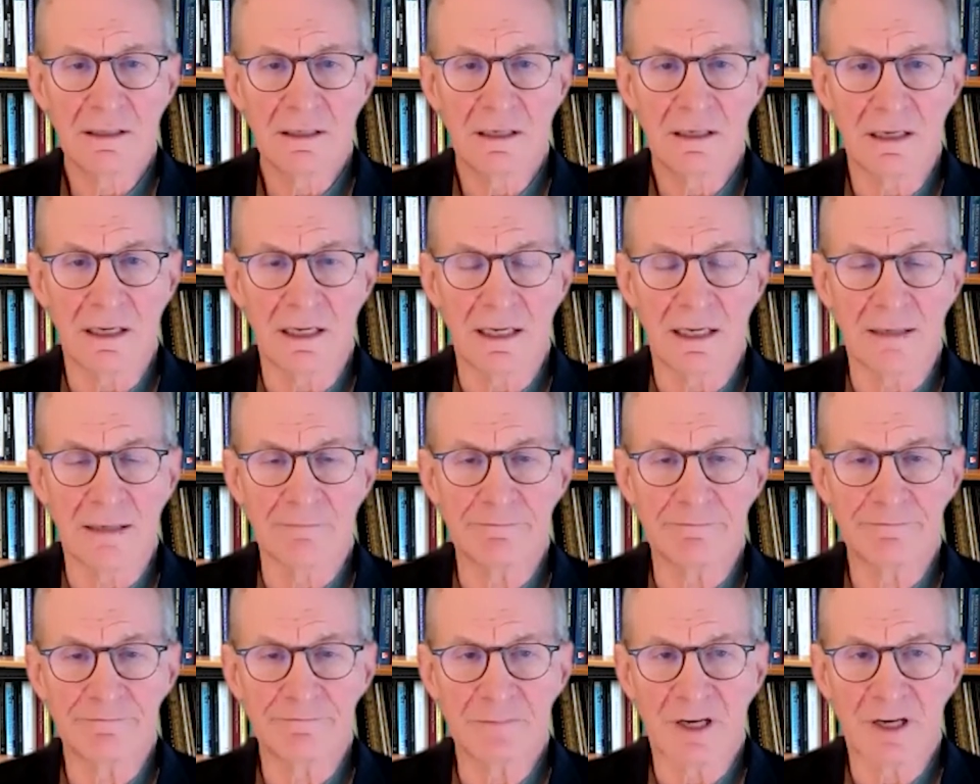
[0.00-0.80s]

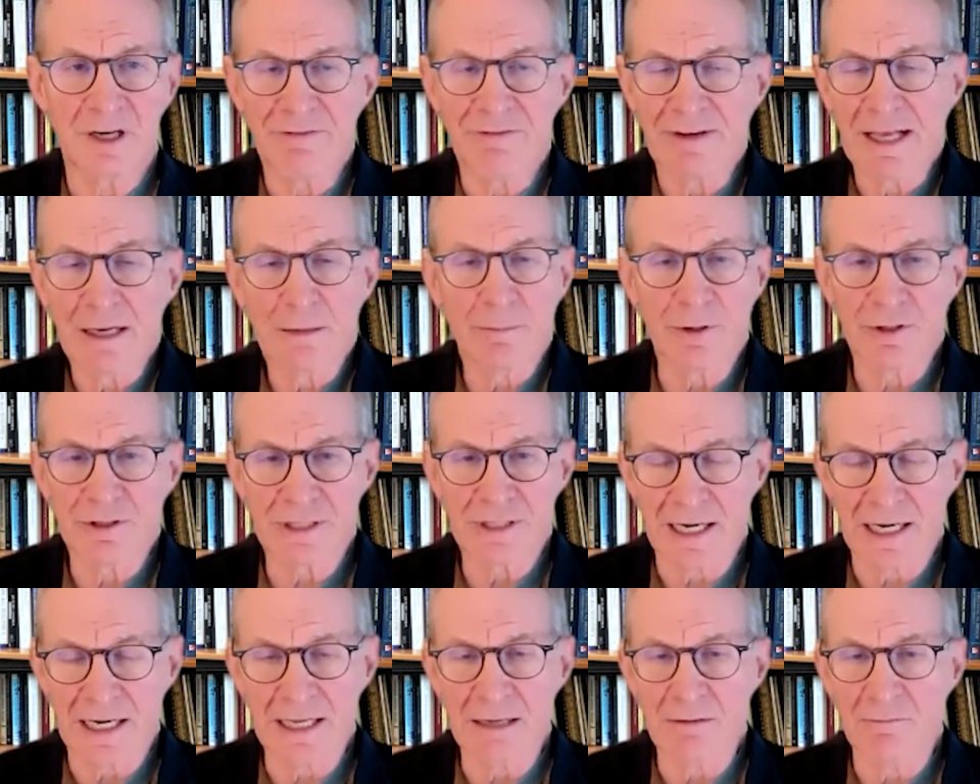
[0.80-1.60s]
available
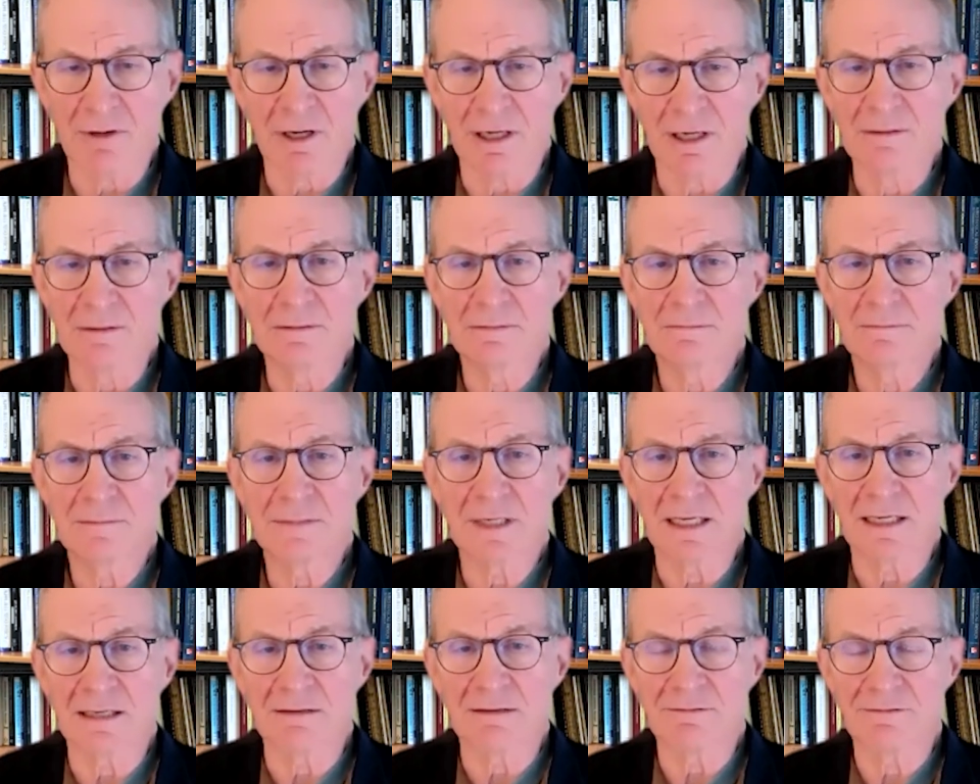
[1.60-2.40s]
to anyone,
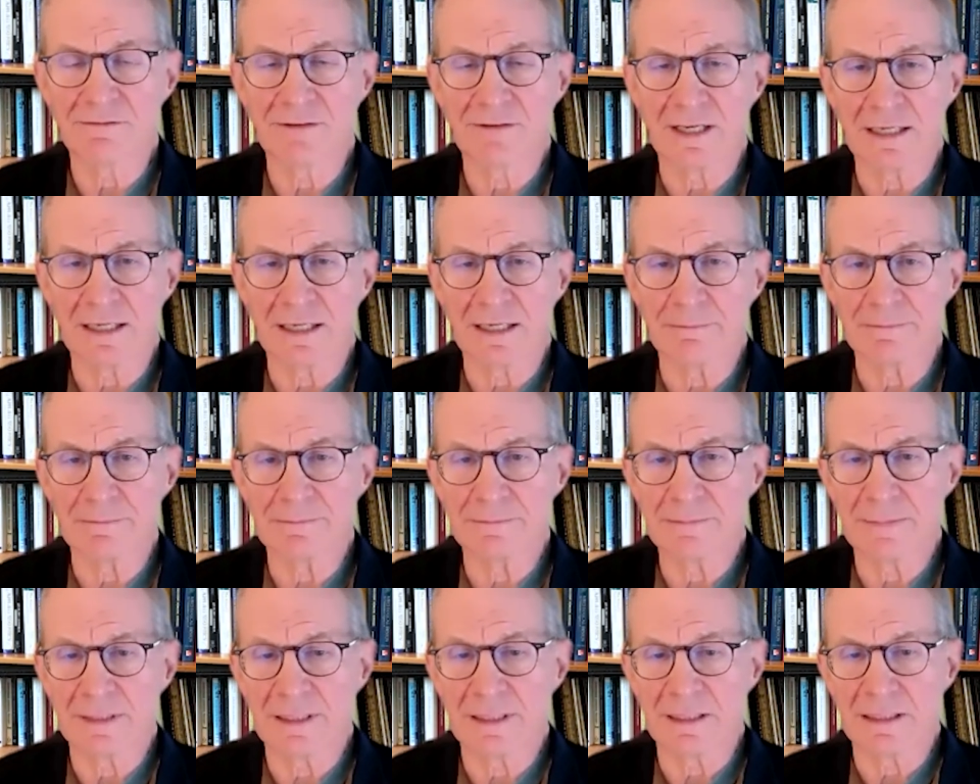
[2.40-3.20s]
kind
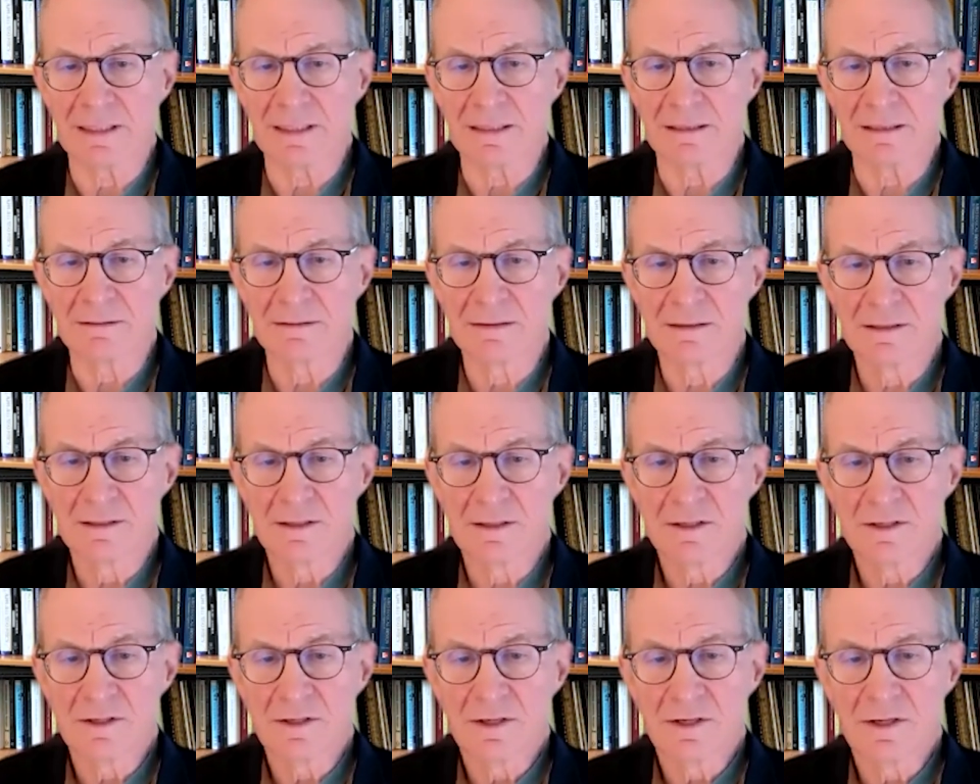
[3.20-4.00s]
of
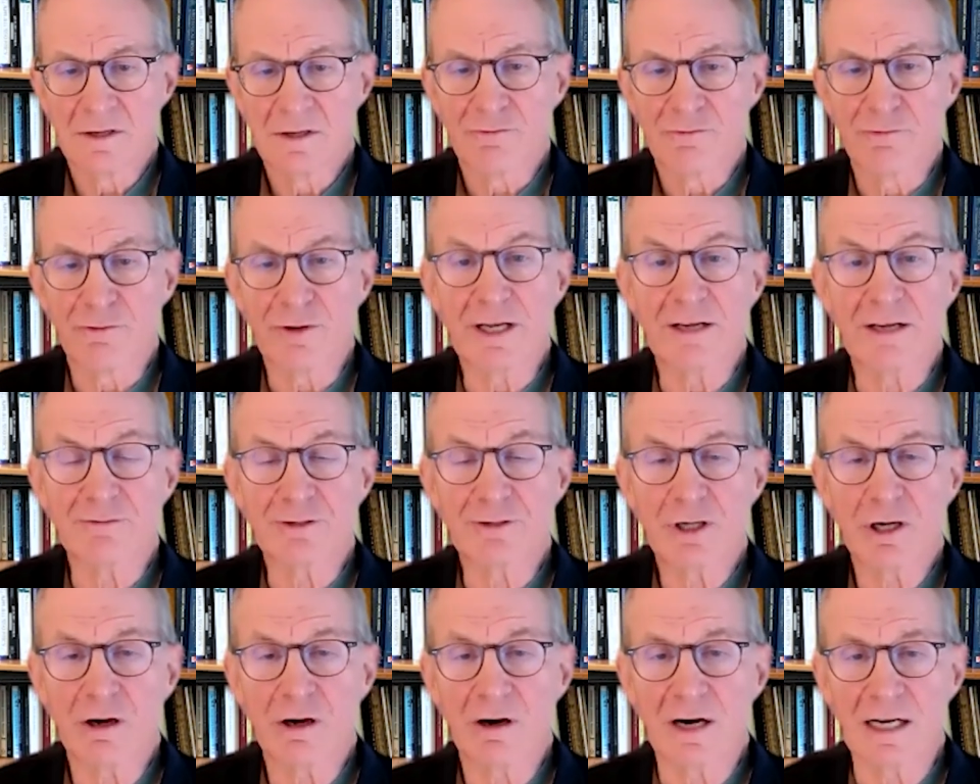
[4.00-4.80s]
free of
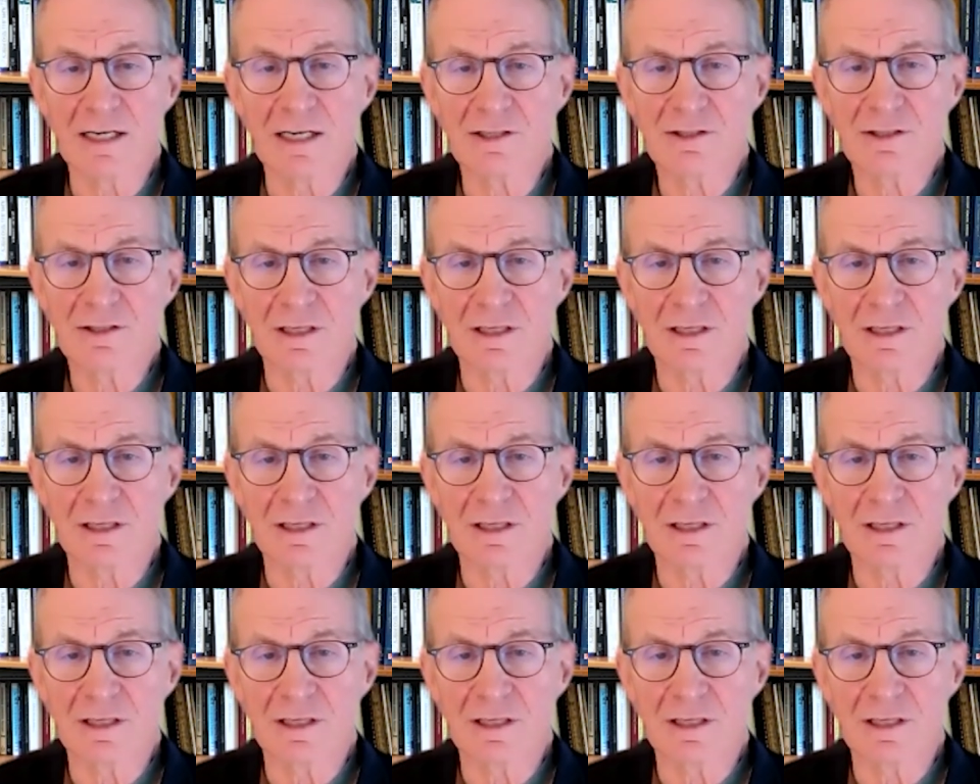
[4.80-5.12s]
charge,